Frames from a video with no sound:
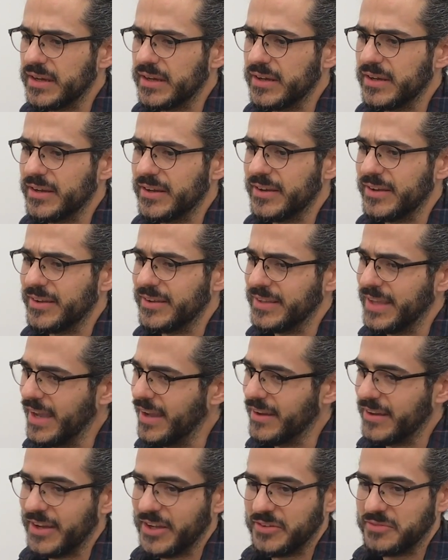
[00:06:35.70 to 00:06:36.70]

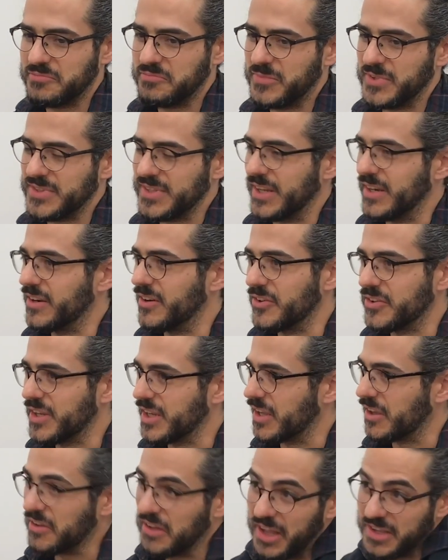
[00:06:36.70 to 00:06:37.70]
I decided
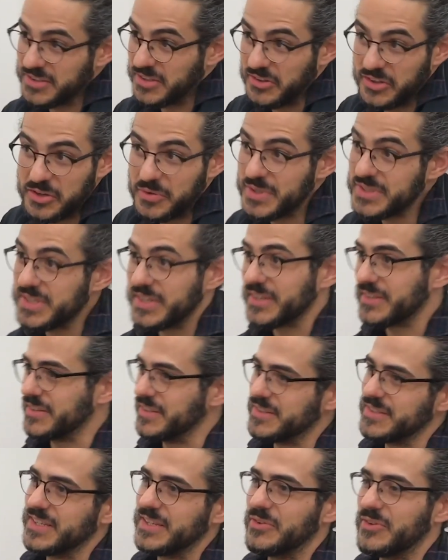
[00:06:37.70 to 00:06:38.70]
I'll take a class on
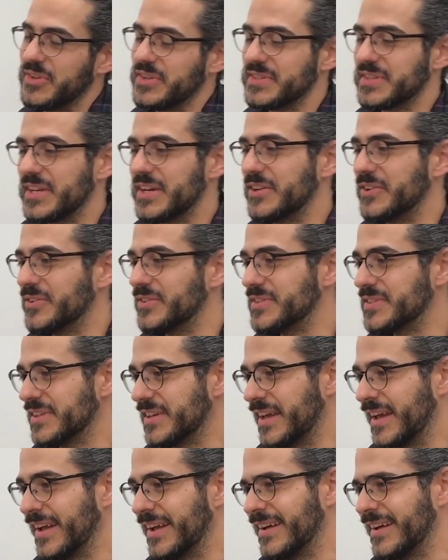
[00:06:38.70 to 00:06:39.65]
linguistics. Let's see where this goes.